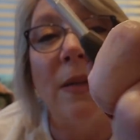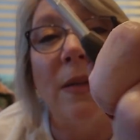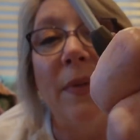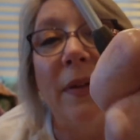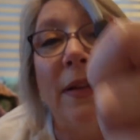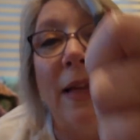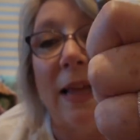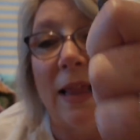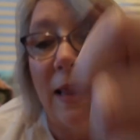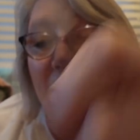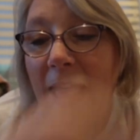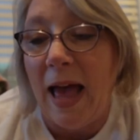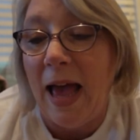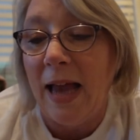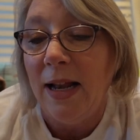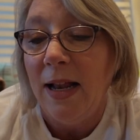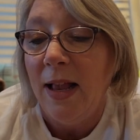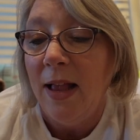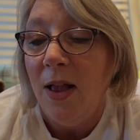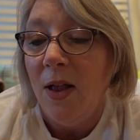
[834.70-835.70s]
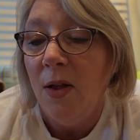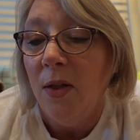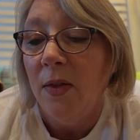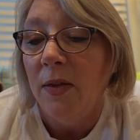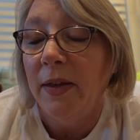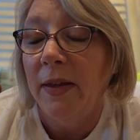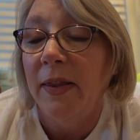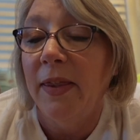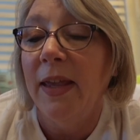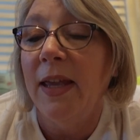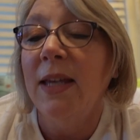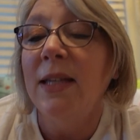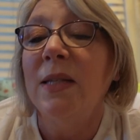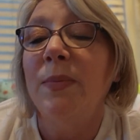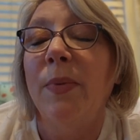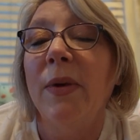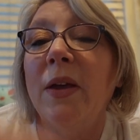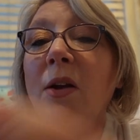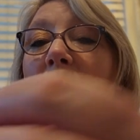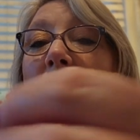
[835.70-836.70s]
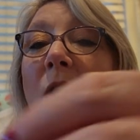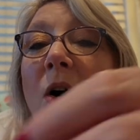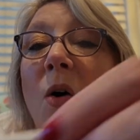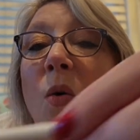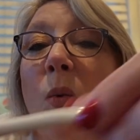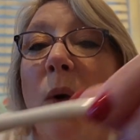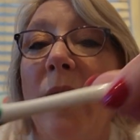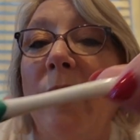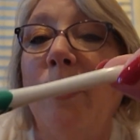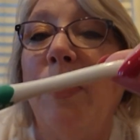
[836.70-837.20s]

or something like that. This being all